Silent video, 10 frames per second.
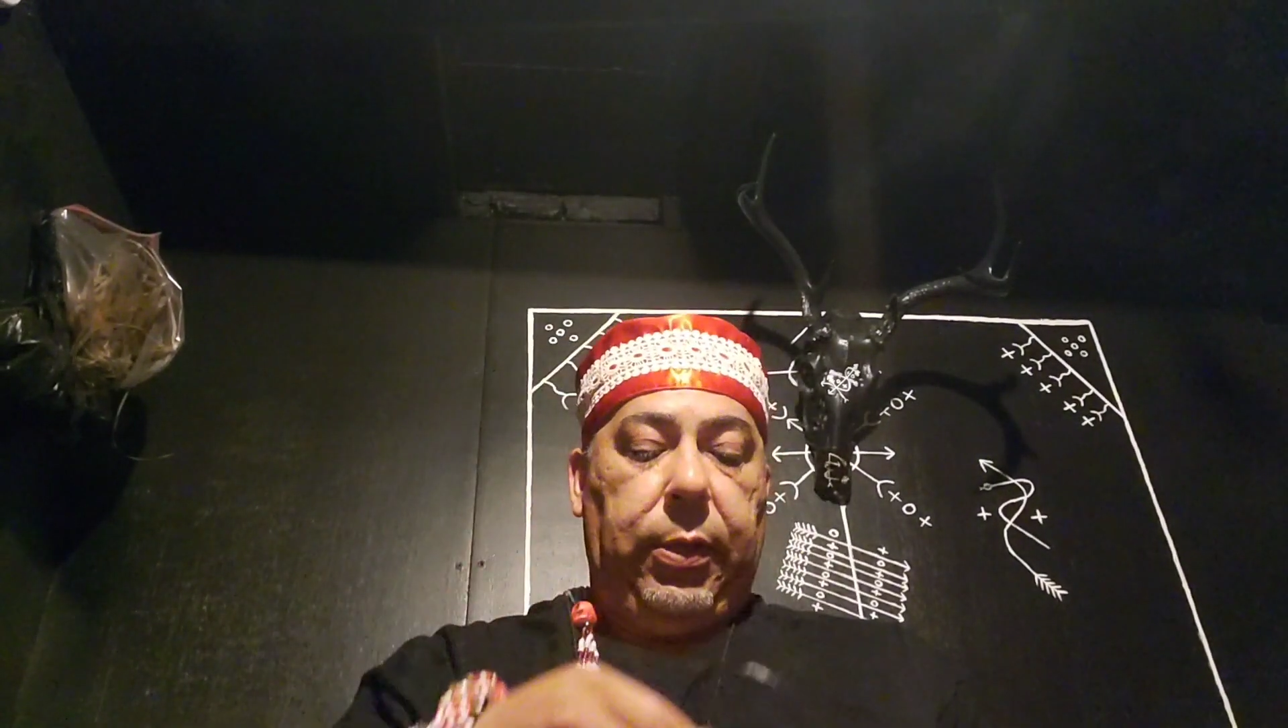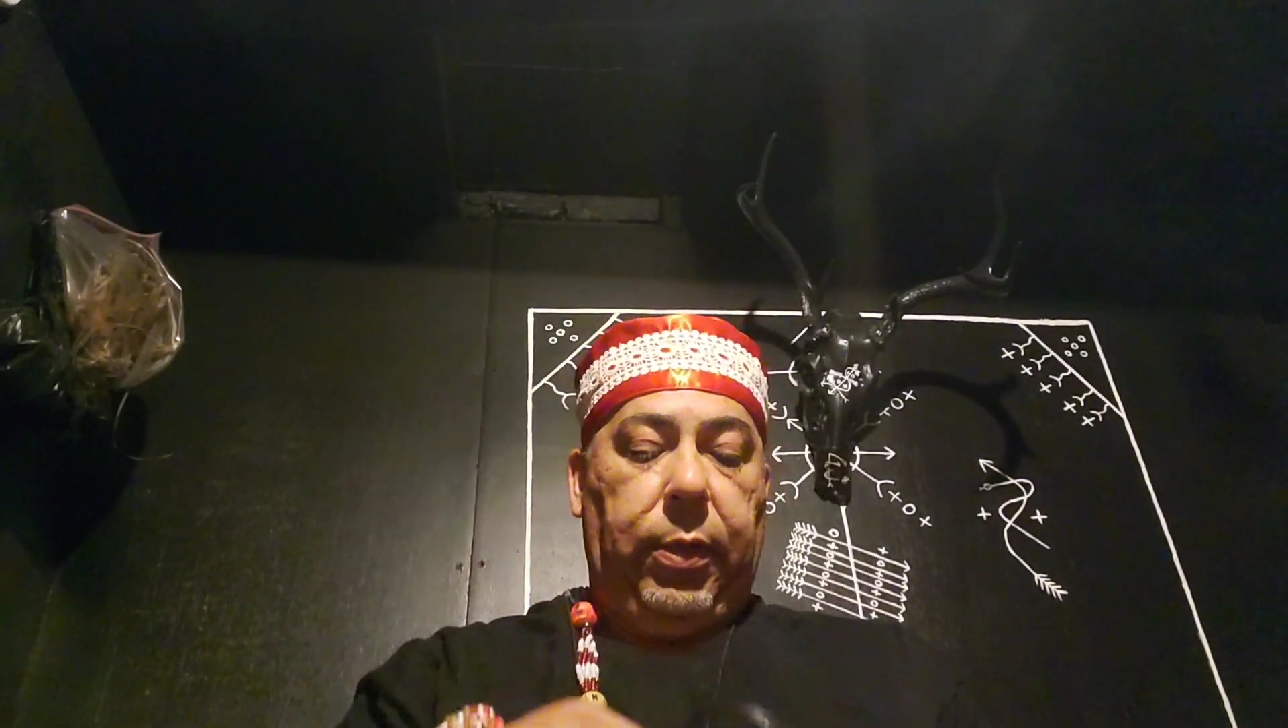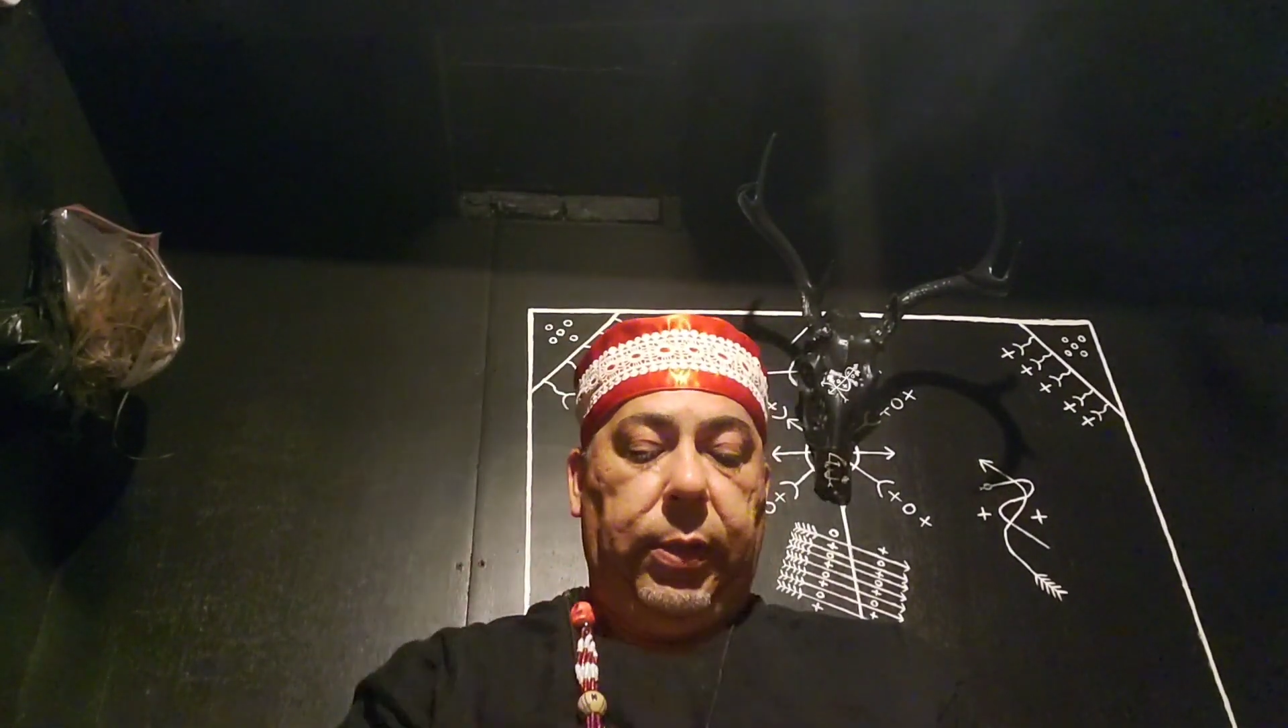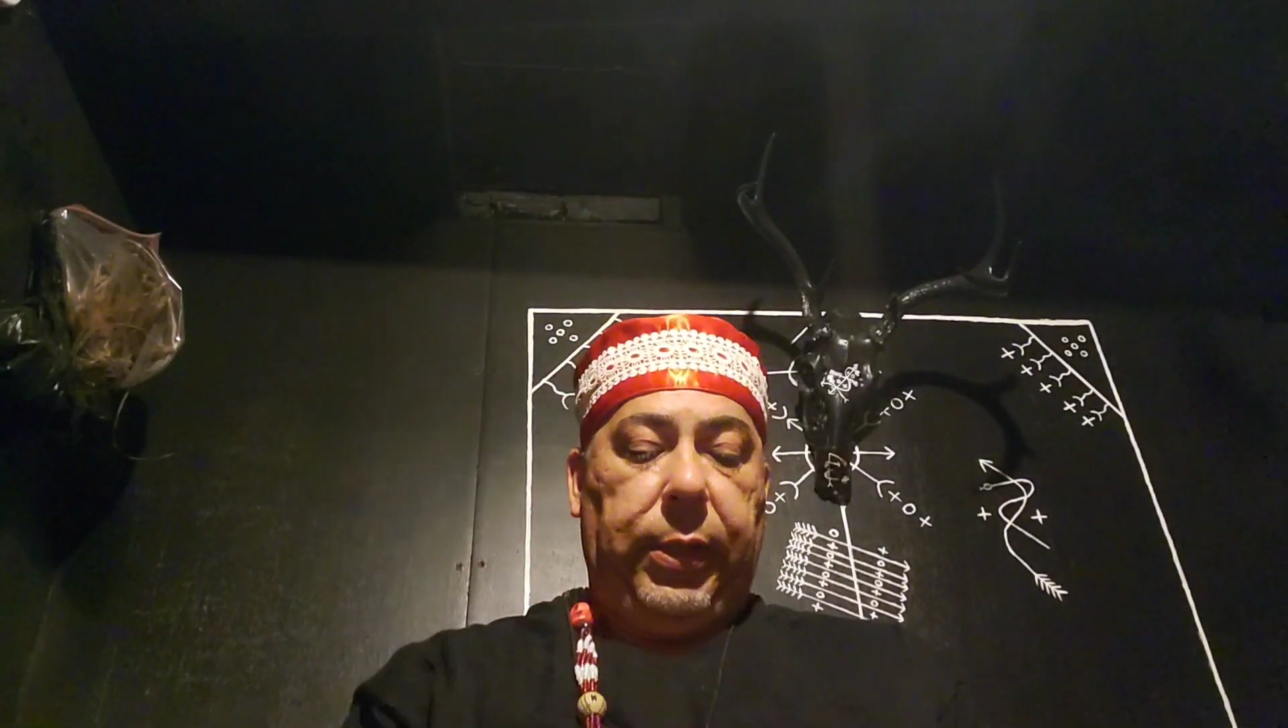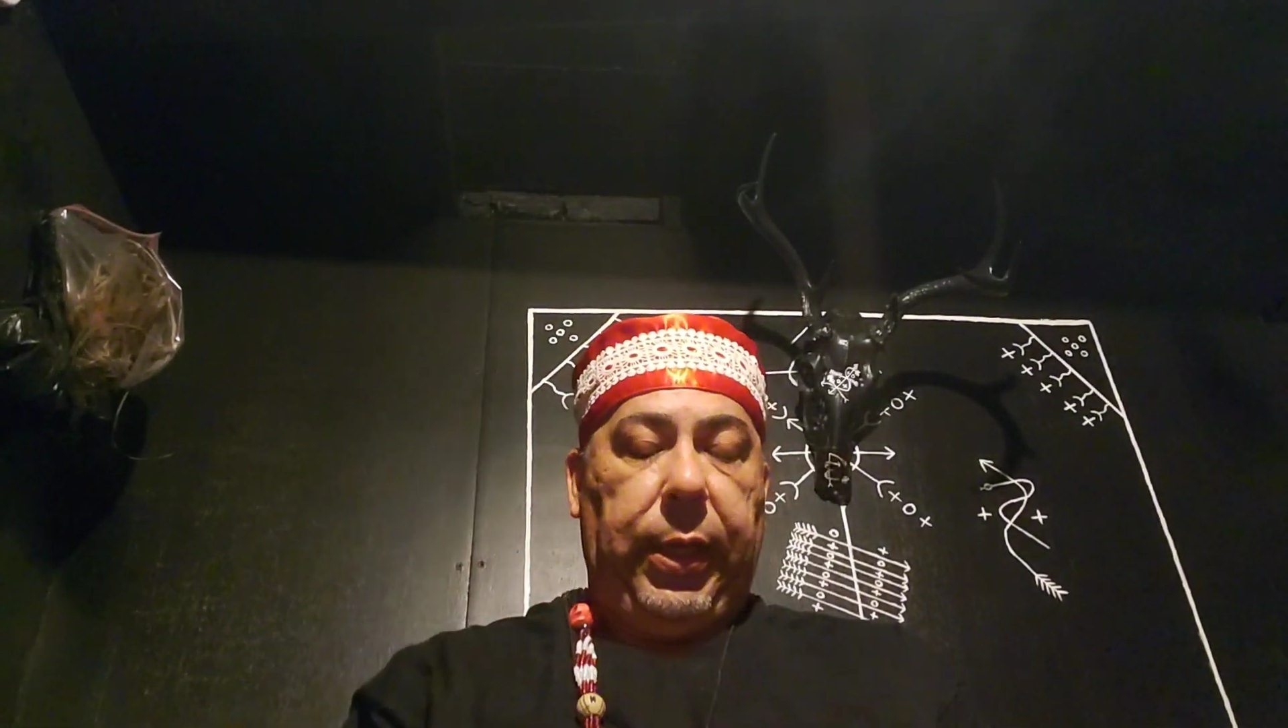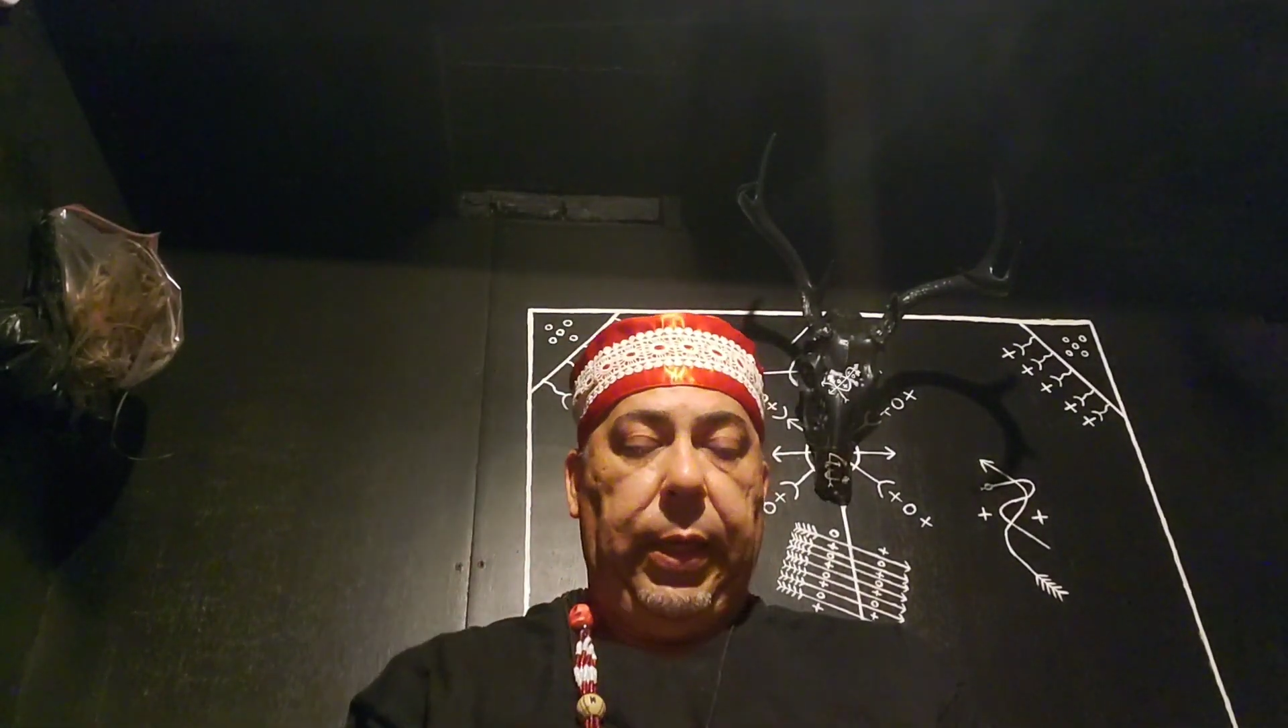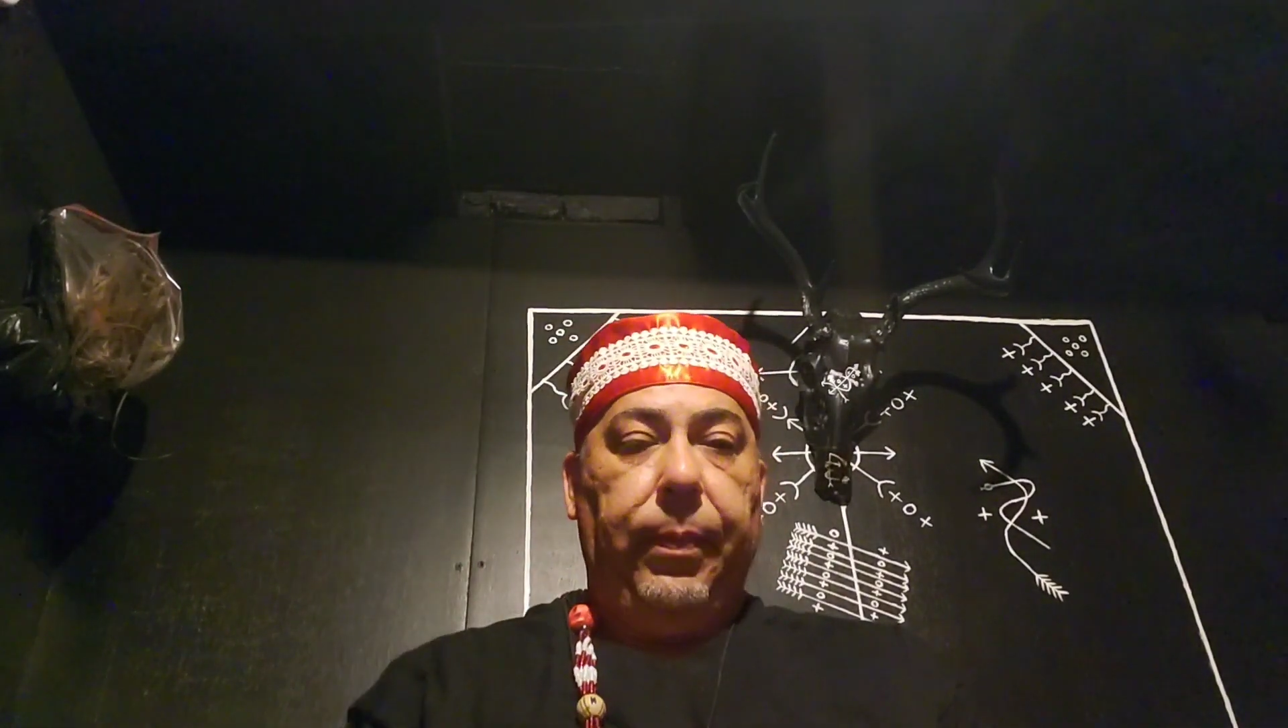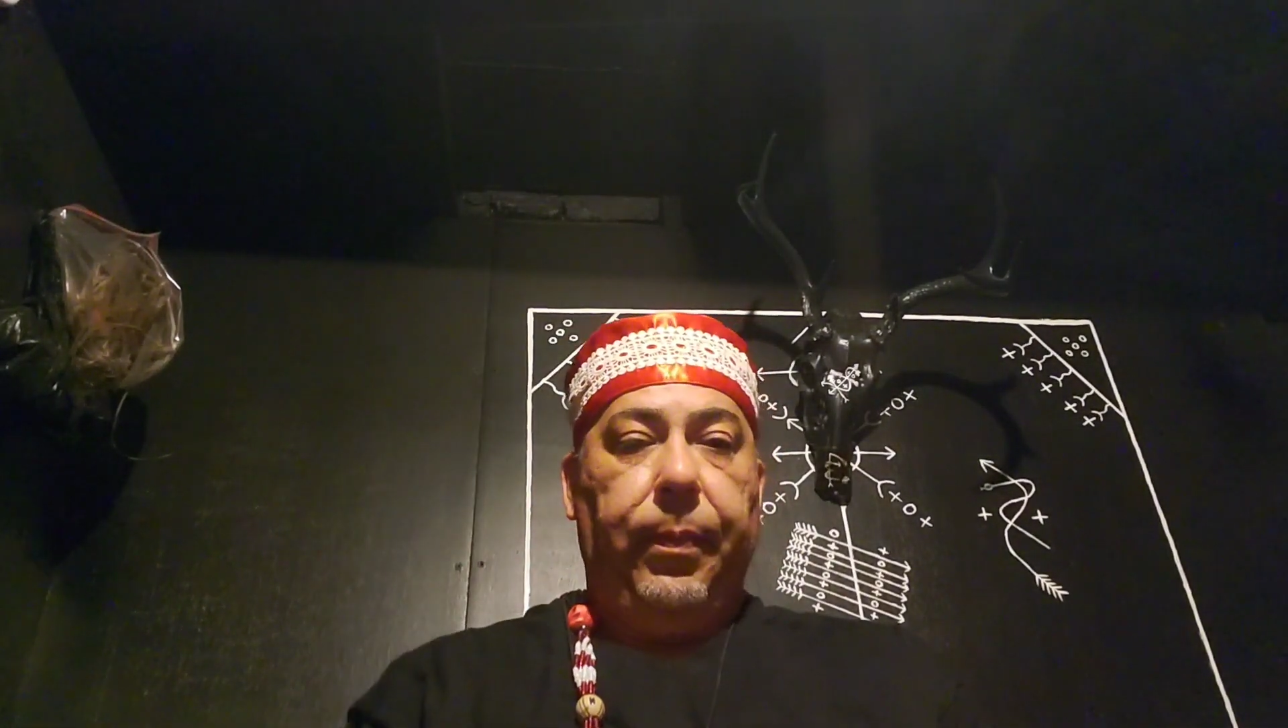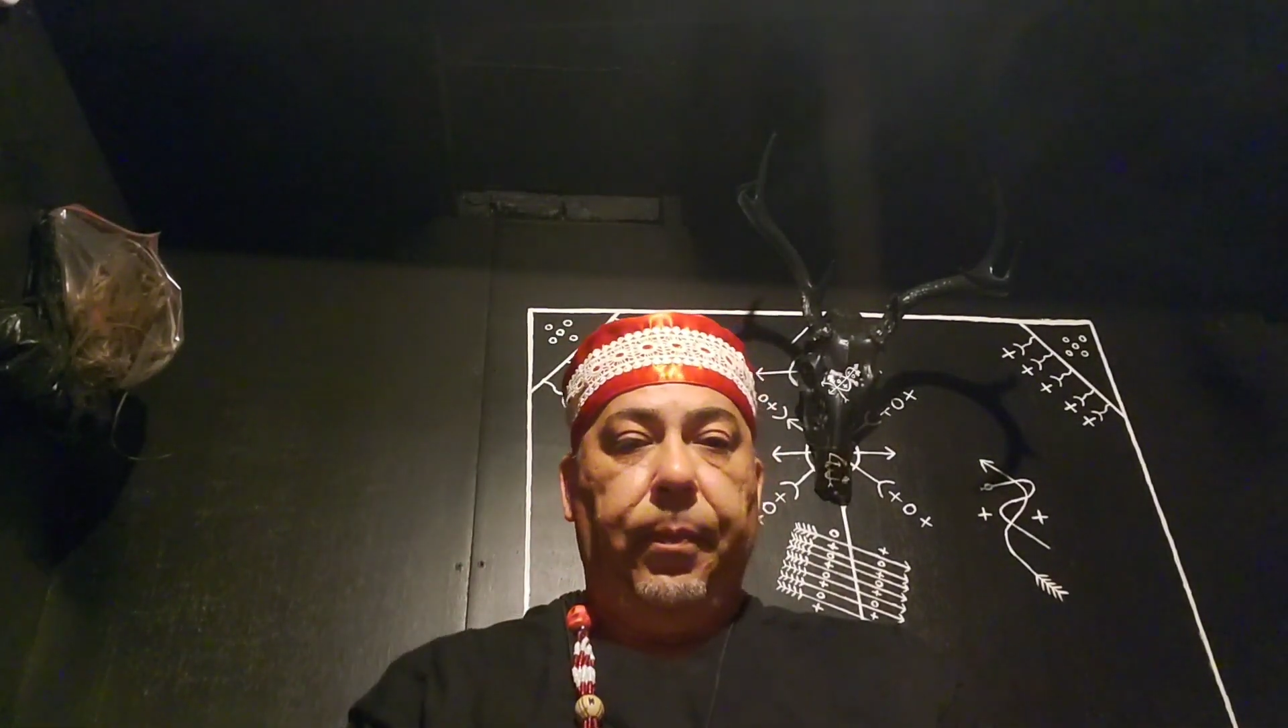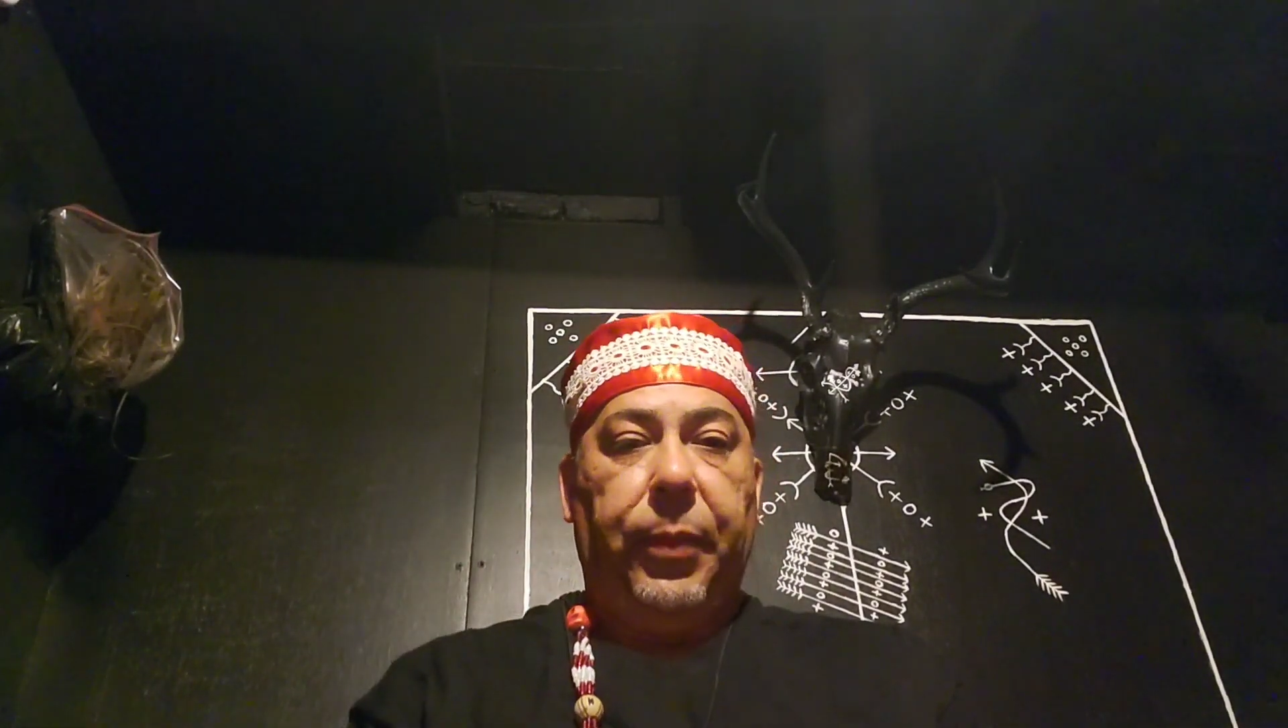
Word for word: cause him